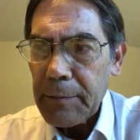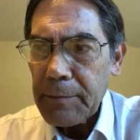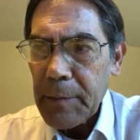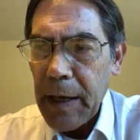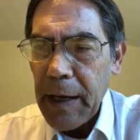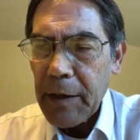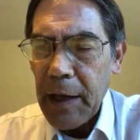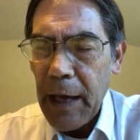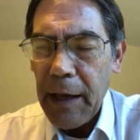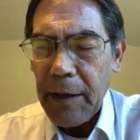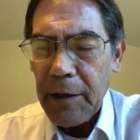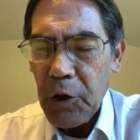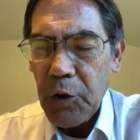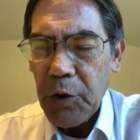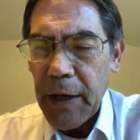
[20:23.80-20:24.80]
and
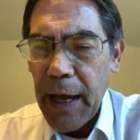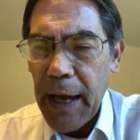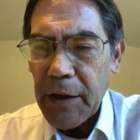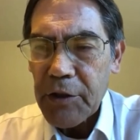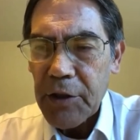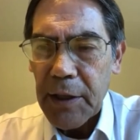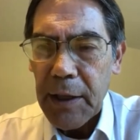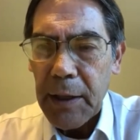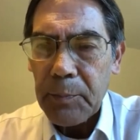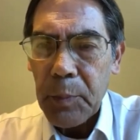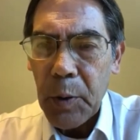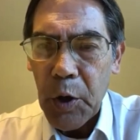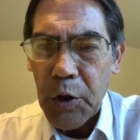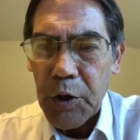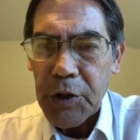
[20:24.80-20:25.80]
you can actually
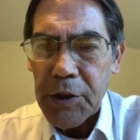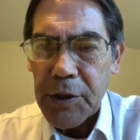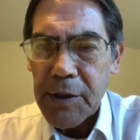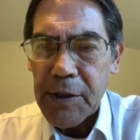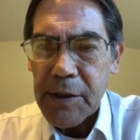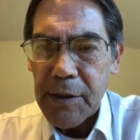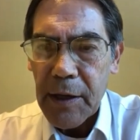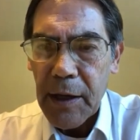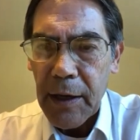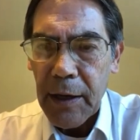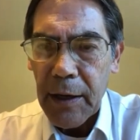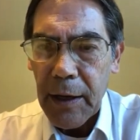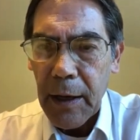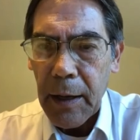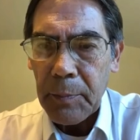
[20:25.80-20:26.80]
purchase
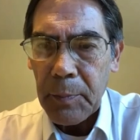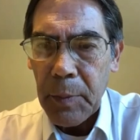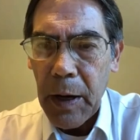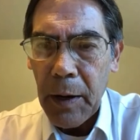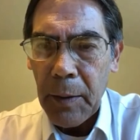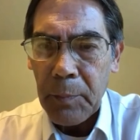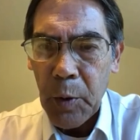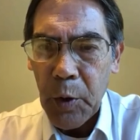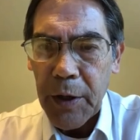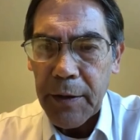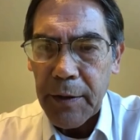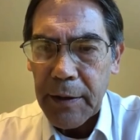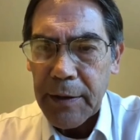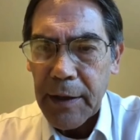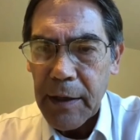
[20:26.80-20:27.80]
a book
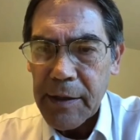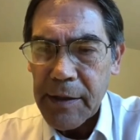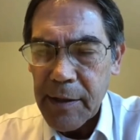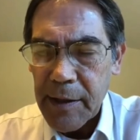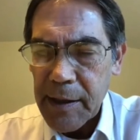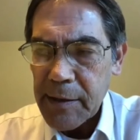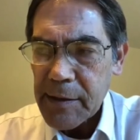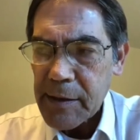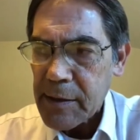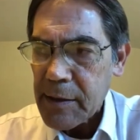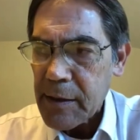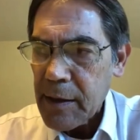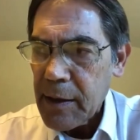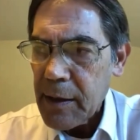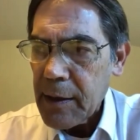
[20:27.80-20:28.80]
that does this,
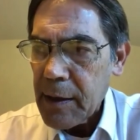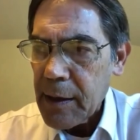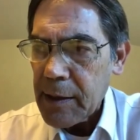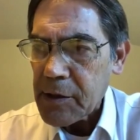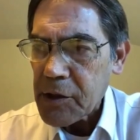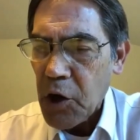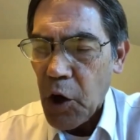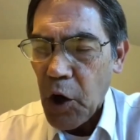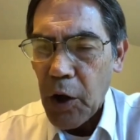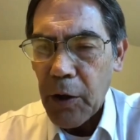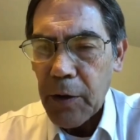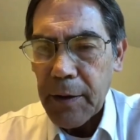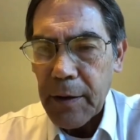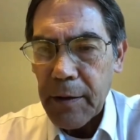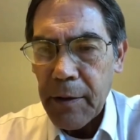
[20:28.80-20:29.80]
it's
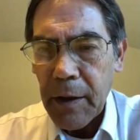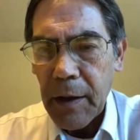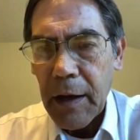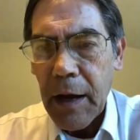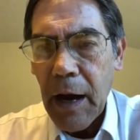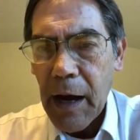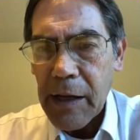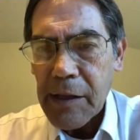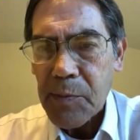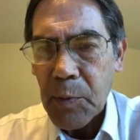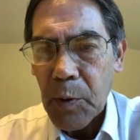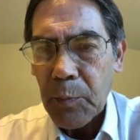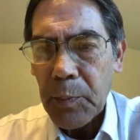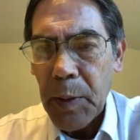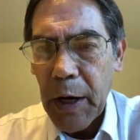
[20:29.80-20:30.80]
called The
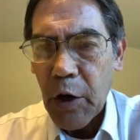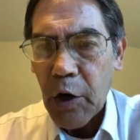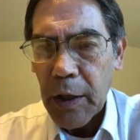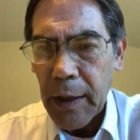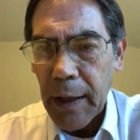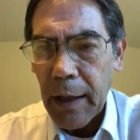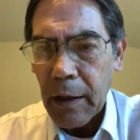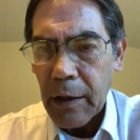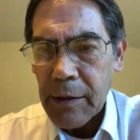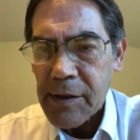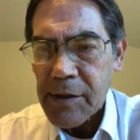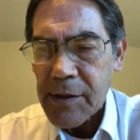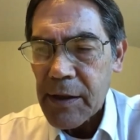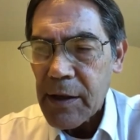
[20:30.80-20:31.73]
Gospel Parallels.